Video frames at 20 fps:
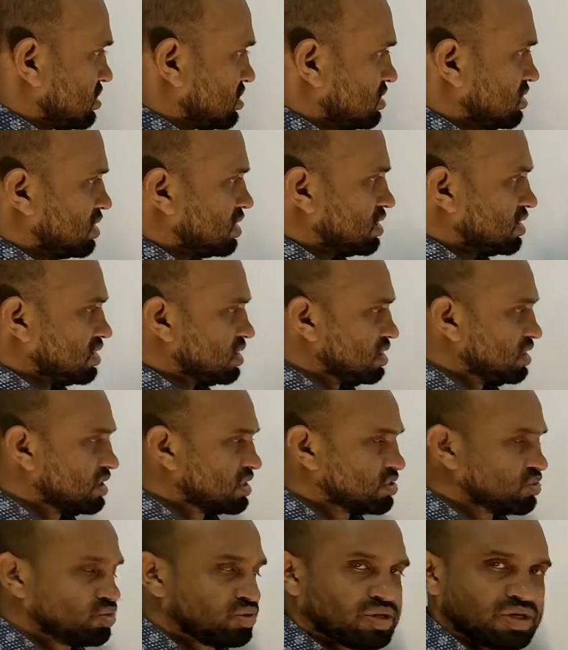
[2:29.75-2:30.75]
The
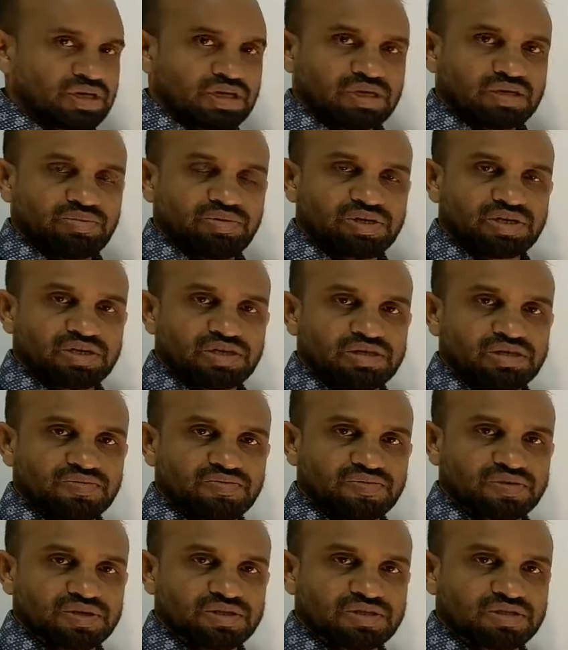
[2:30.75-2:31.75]
electronegativity
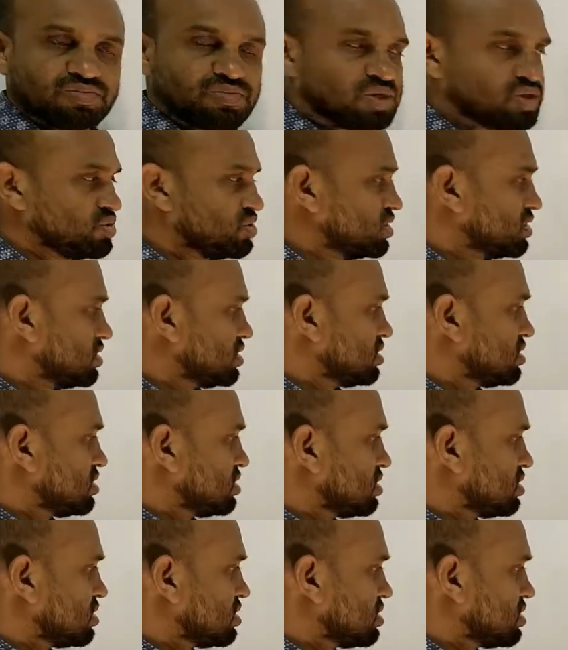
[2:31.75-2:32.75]
difference
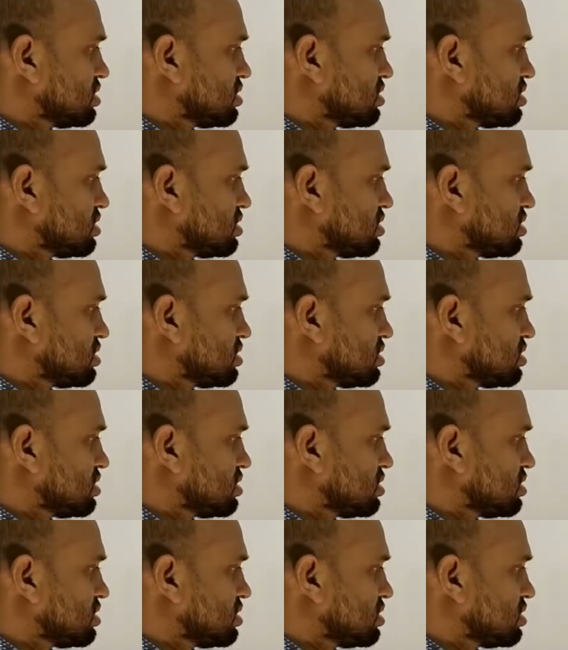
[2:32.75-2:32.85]
between